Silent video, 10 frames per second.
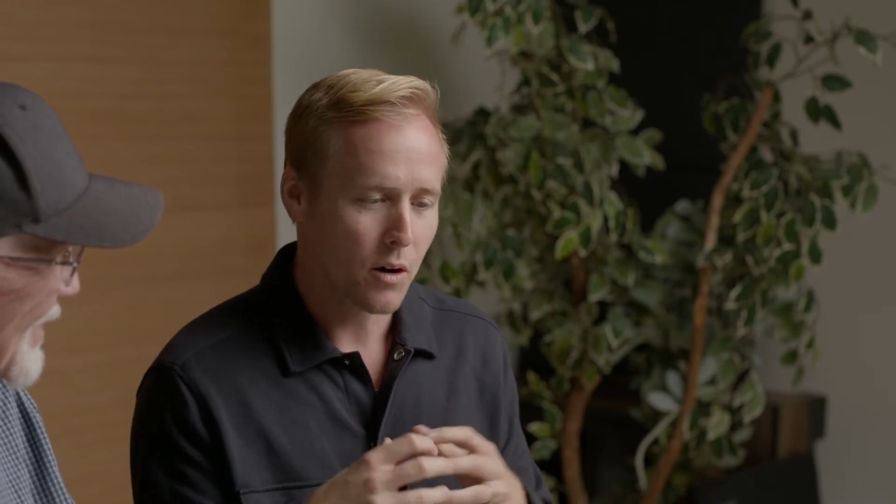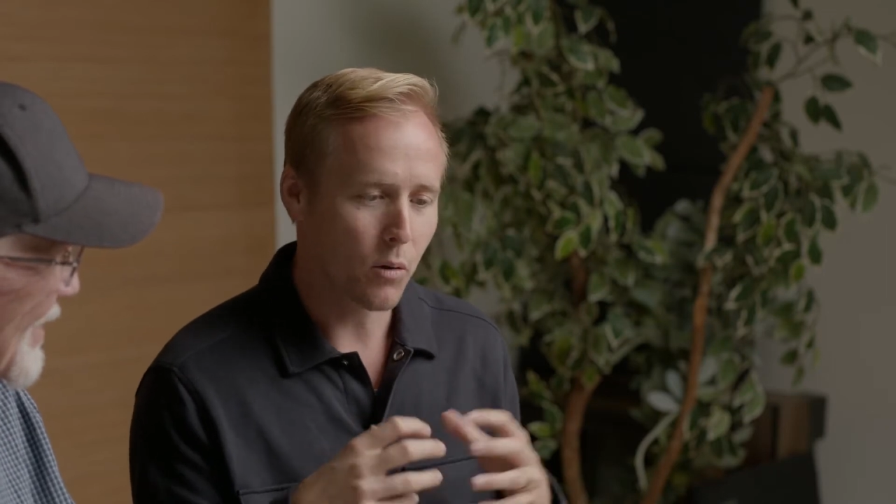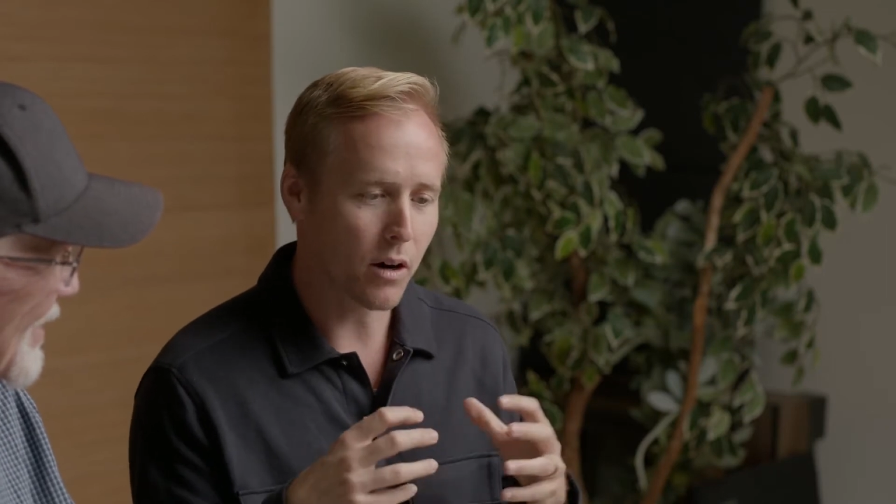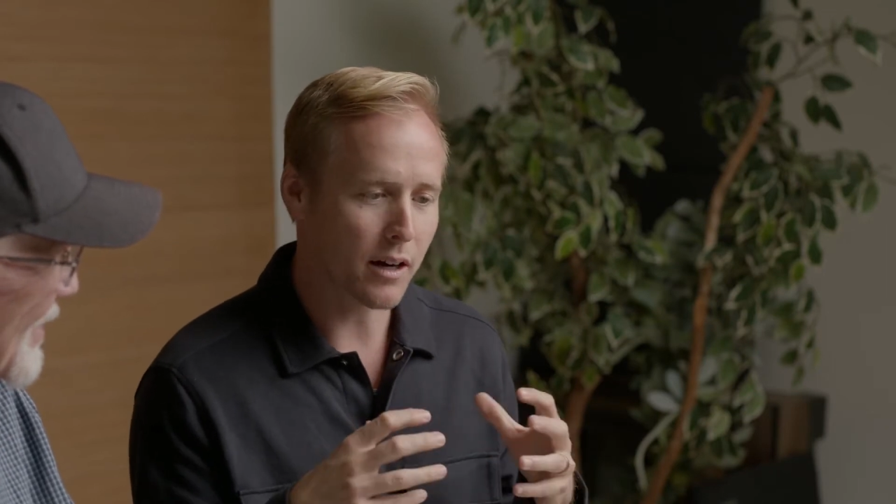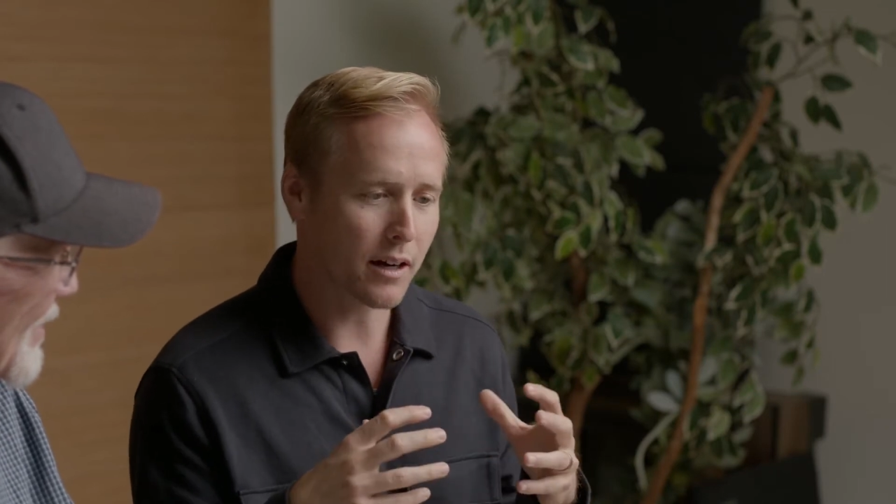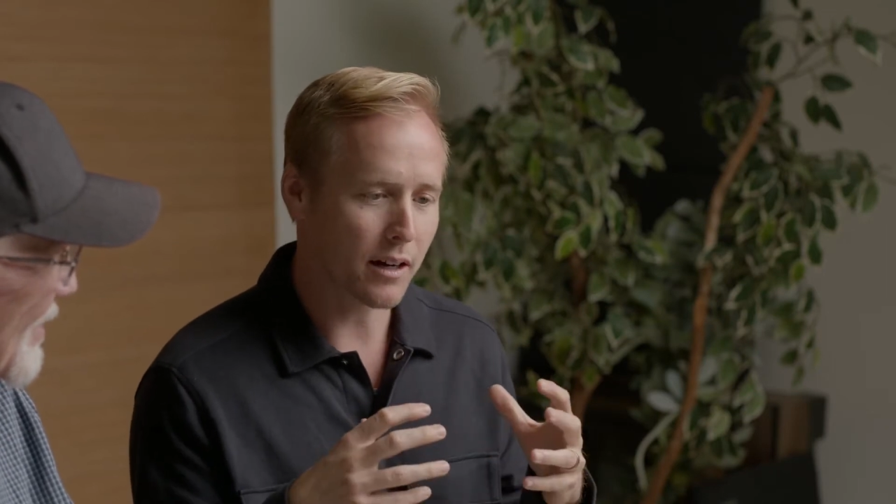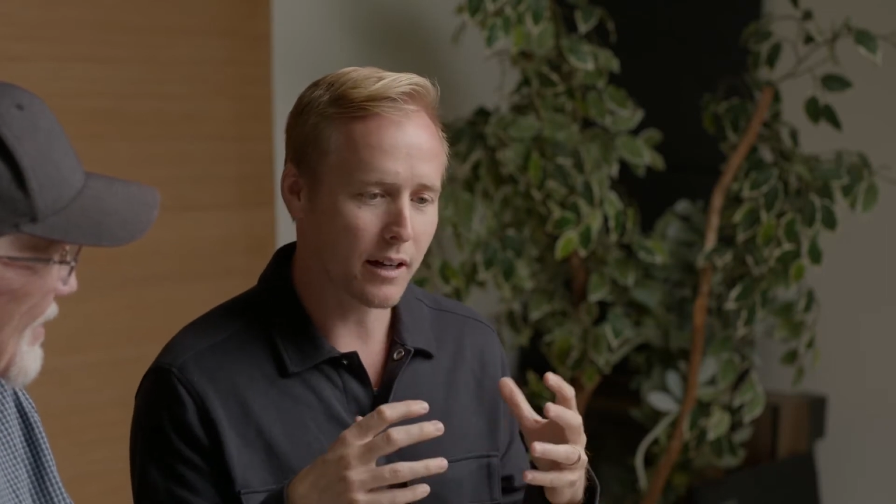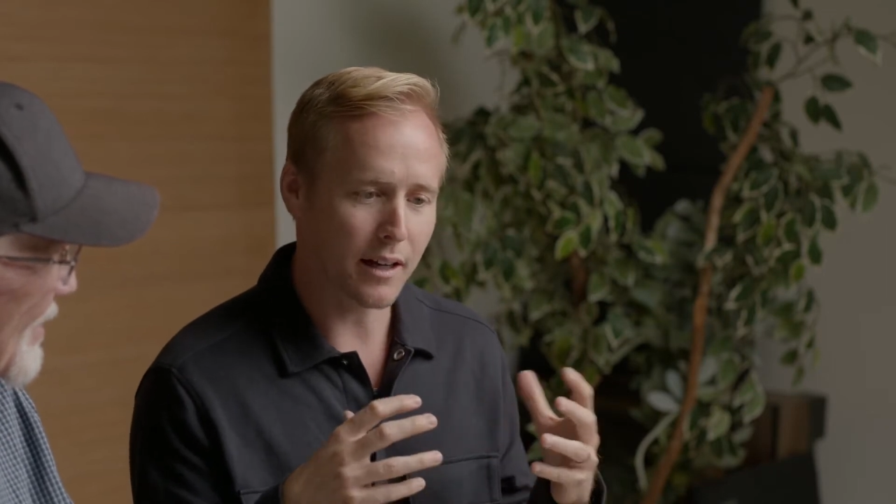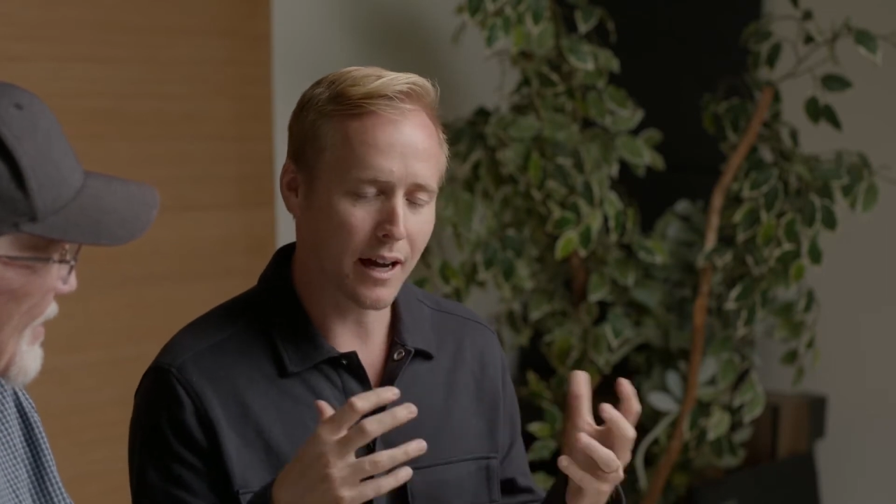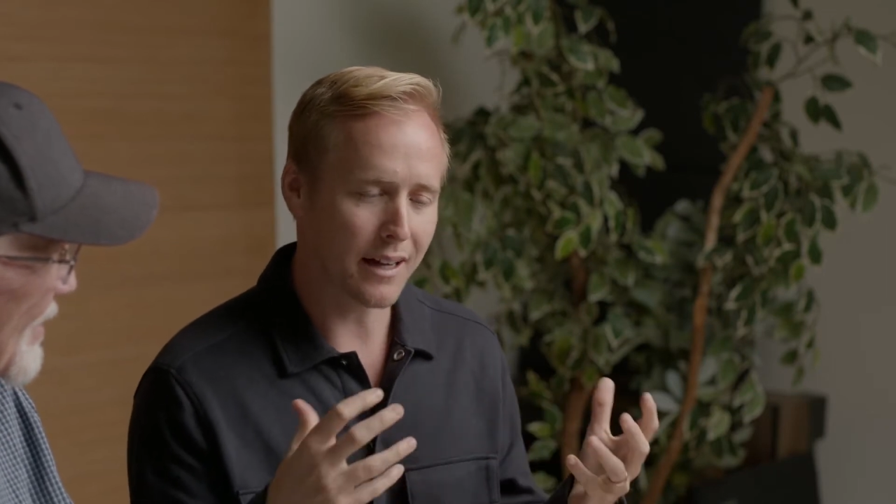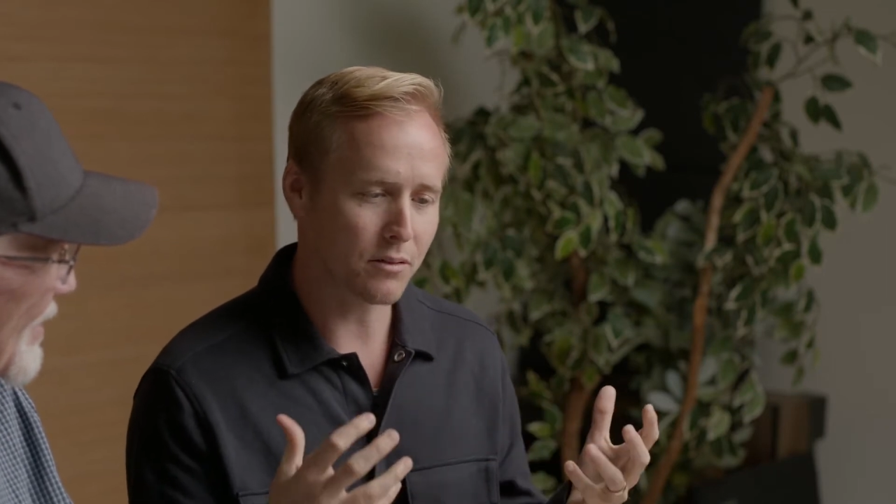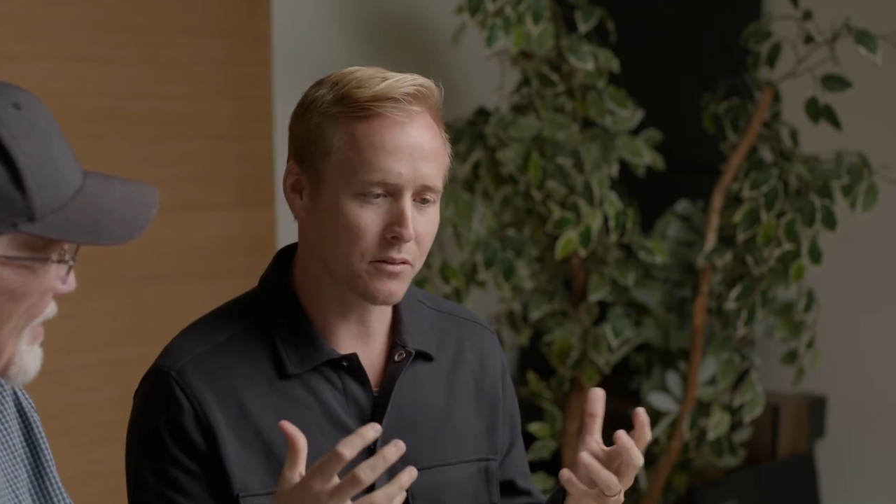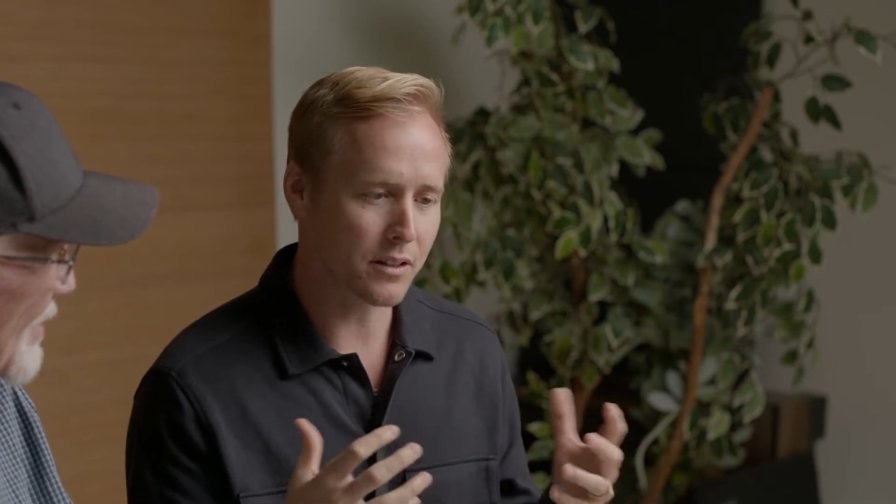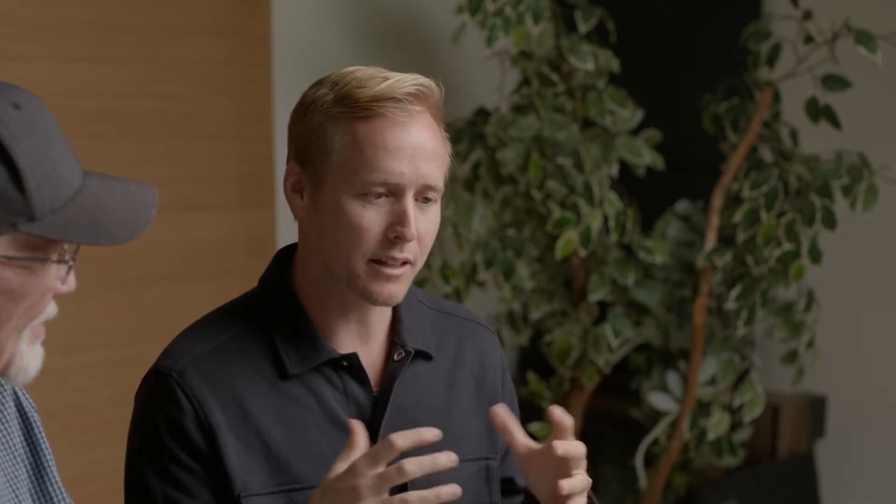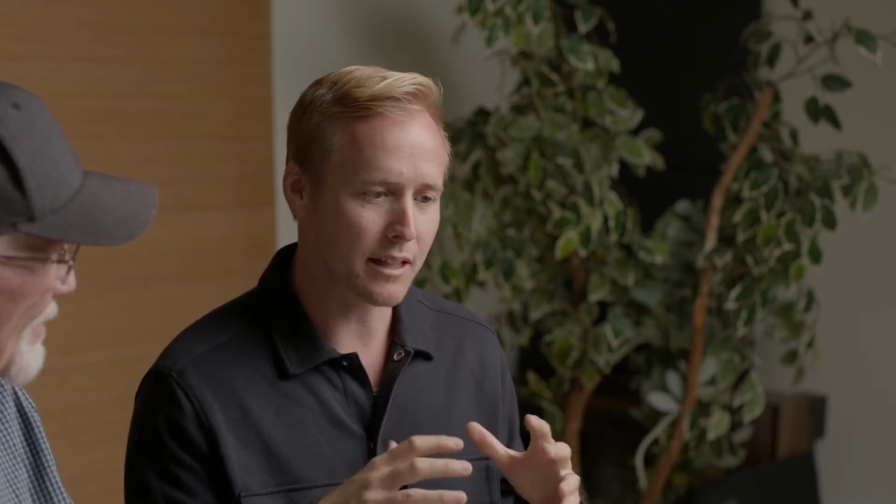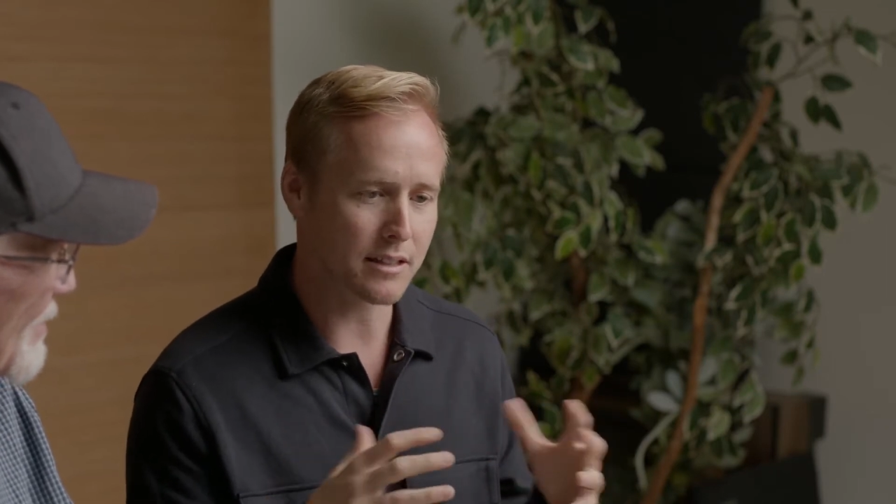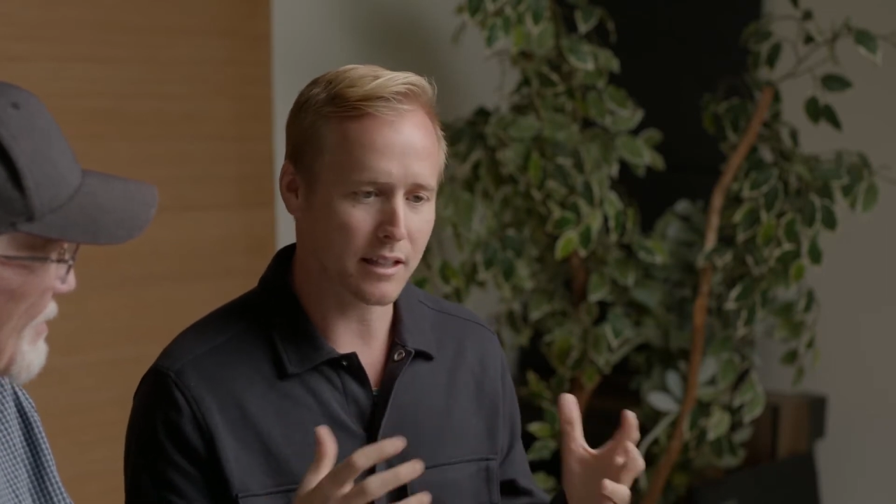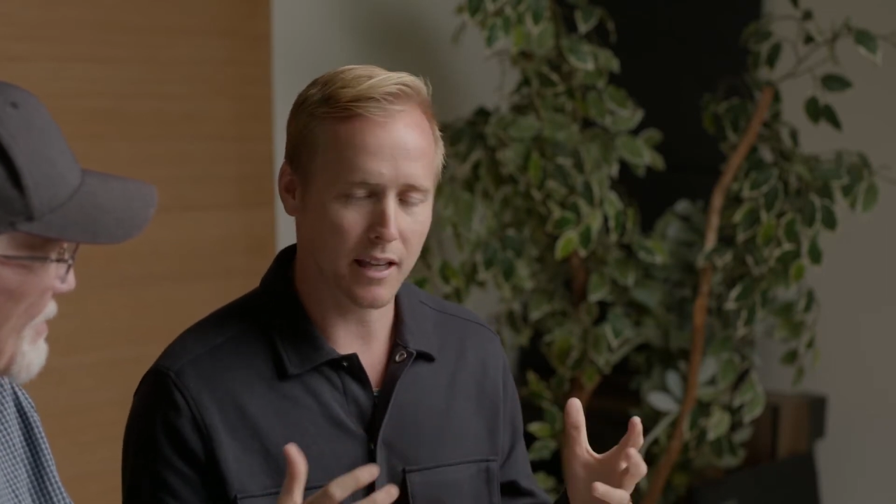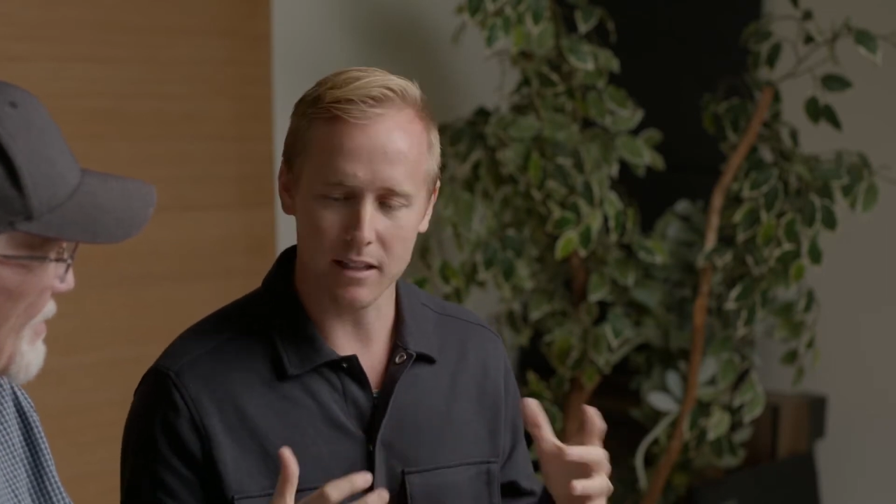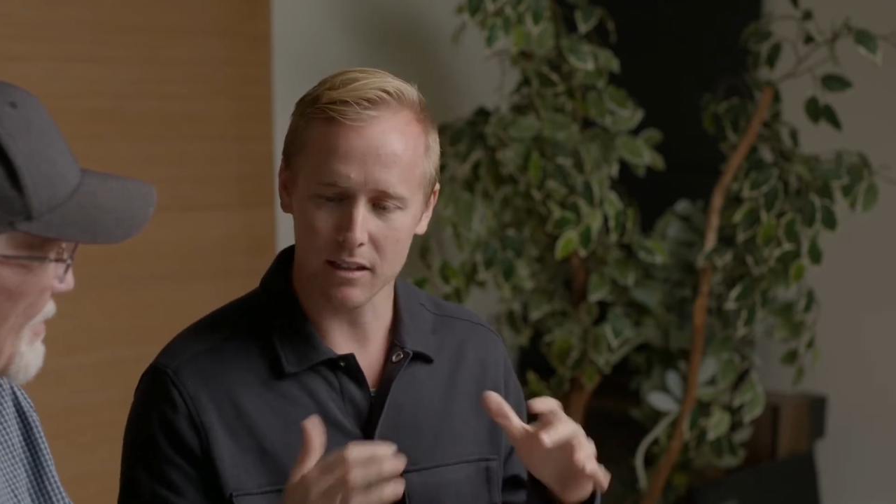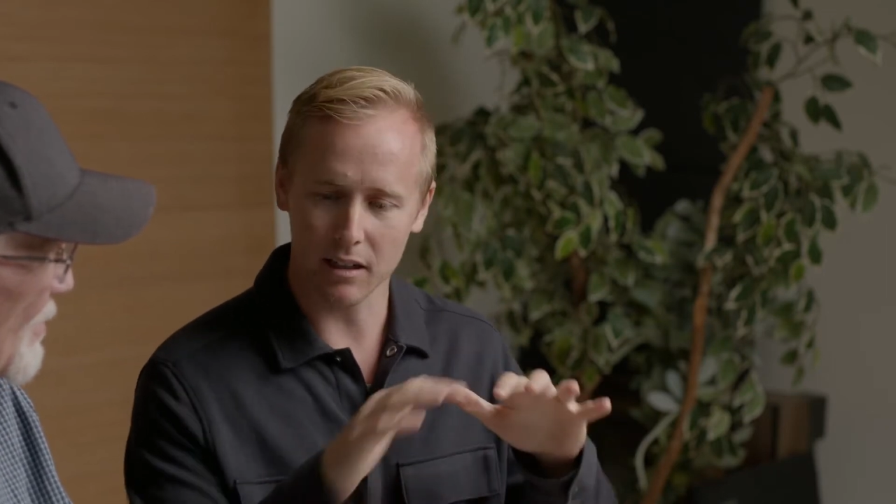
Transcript: Where I don't think that's the case.